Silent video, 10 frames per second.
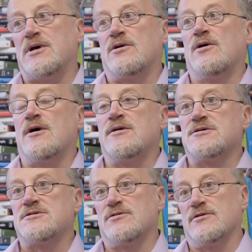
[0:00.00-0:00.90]
Bitcoin
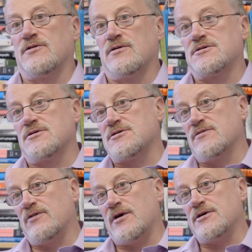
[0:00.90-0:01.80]
is that although it's got
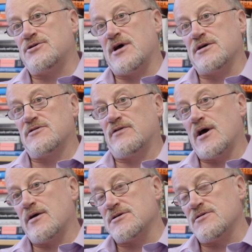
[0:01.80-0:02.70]
some very attractive
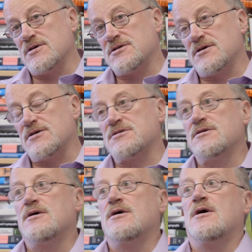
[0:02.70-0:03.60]
characteristics,
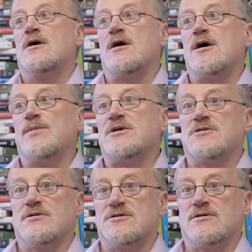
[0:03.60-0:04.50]
it's
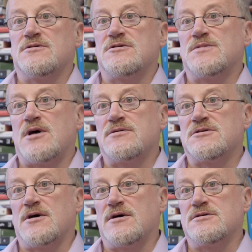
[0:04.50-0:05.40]
also got some
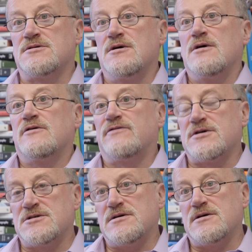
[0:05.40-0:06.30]
downsides.
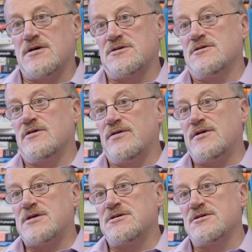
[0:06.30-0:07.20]
Firstly, it doesn't have the
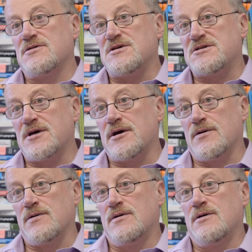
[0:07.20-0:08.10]
necessary
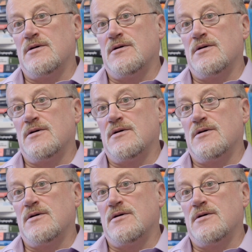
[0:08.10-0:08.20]
scale.